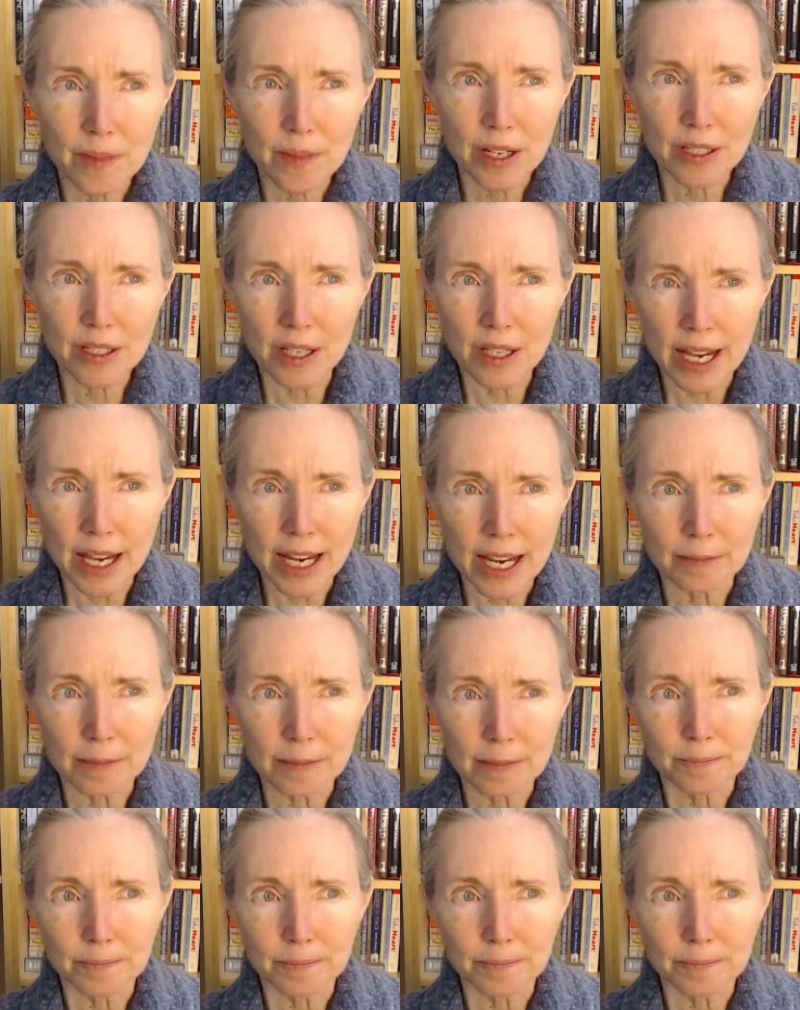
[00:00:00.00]
delayed.
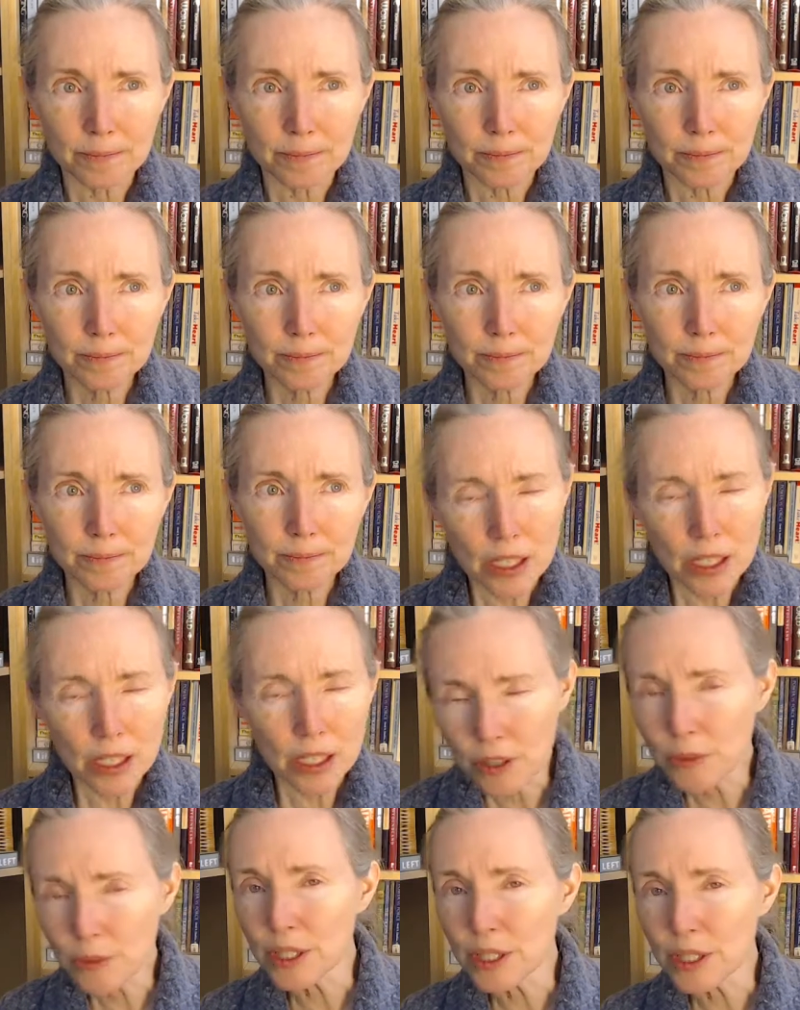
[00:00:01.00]

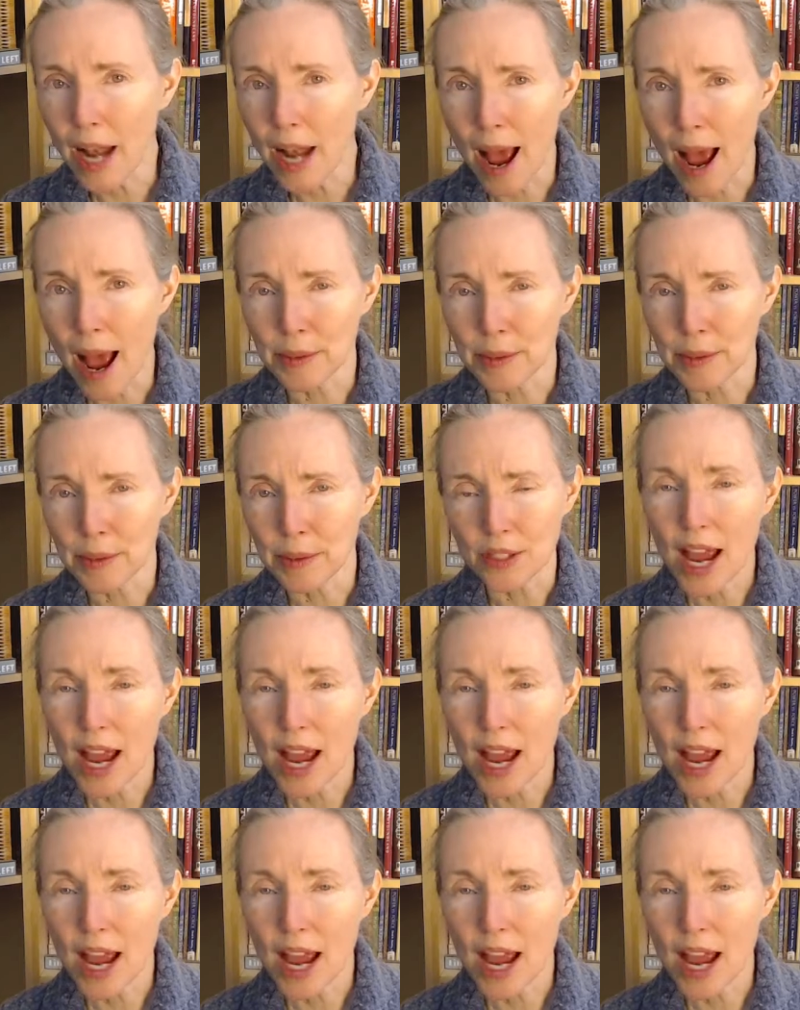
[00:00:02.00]
So we'll see what happens.